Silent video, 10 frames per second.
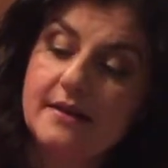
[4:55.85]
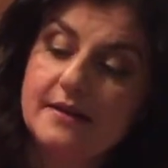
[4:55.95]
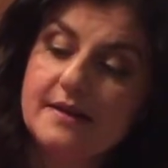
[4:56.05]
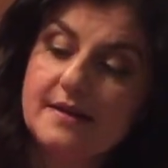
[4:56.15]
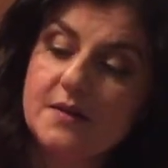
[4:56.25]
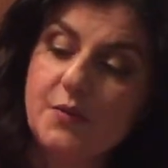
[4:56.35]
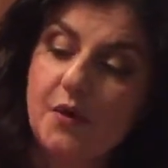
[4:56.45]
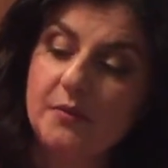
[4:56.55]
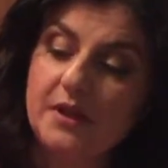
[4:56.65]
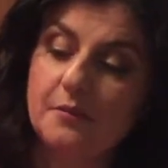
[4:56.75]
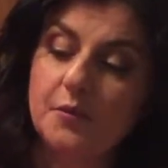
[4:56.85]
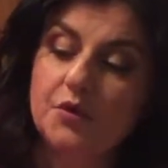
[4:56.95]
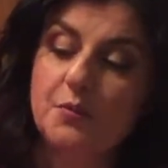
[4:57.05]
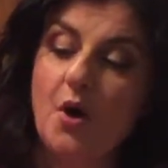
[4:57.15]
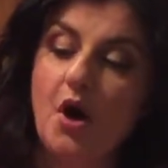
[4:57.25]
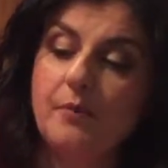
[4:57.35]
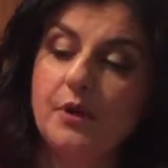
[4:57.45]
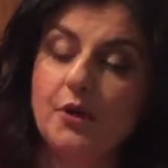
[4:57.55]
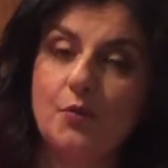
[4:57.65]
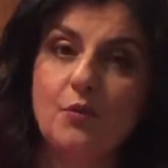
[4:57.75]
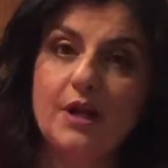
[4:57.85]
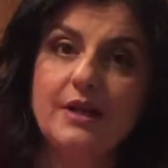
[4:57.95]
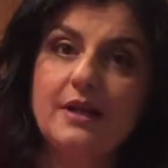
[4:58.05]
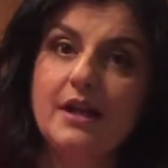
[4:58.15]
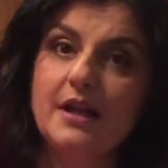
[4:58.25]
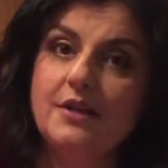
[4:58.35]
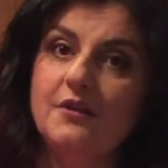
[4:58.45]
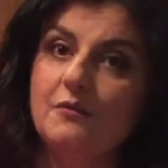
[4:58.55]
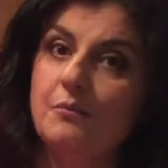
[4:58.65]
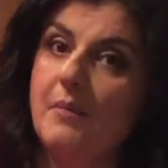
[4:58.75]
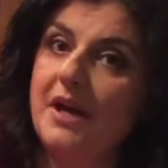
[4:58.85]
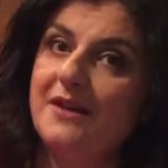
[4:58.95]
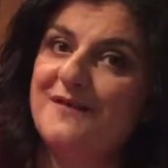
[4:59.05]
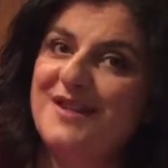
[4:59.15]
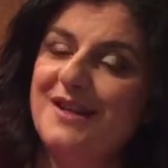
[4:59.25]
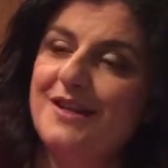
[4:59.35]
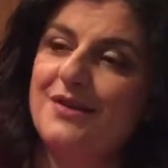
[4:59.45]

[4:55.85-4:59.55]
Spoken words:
This is probably the most popular one, and you might have seen it.